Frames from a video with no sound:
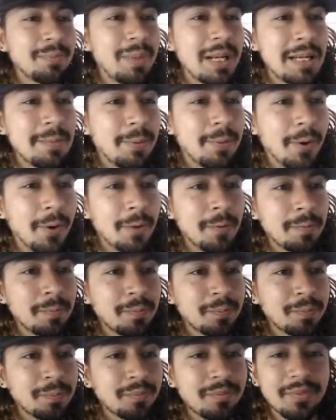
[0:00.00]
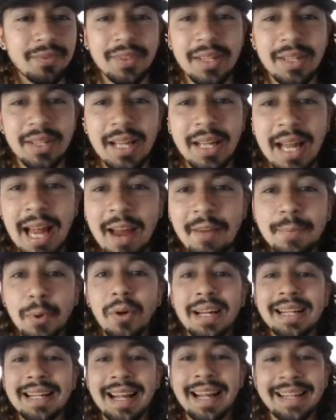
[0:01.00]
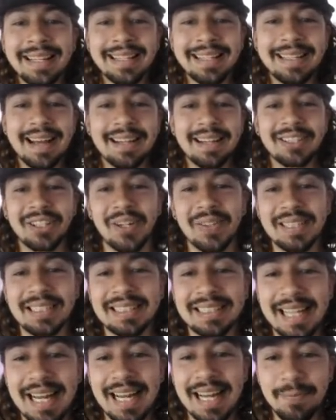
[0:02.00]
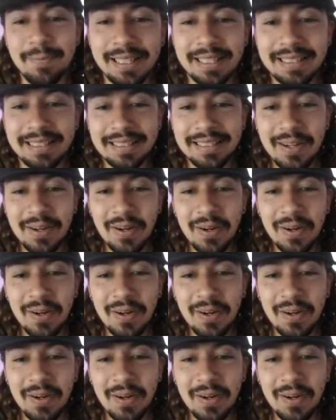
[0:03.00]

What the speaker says: people have brought in Iheanacho this game week.